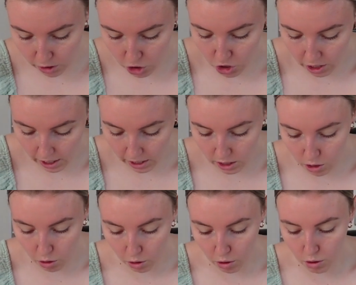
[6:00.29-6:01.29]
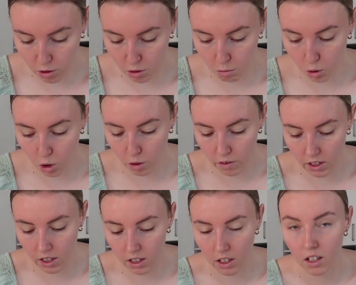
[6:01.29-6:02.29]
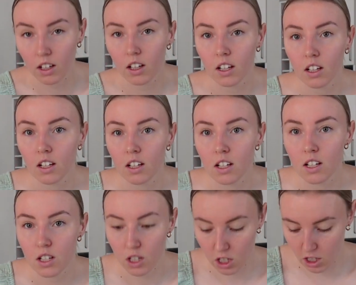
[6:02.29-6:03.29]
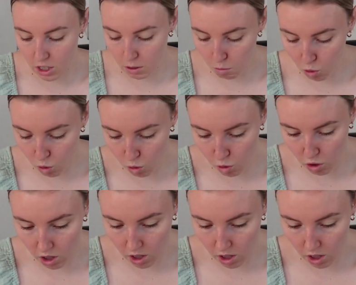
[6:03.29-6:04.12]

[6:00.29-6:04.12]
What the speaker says: shaggy dough to more of a smooth,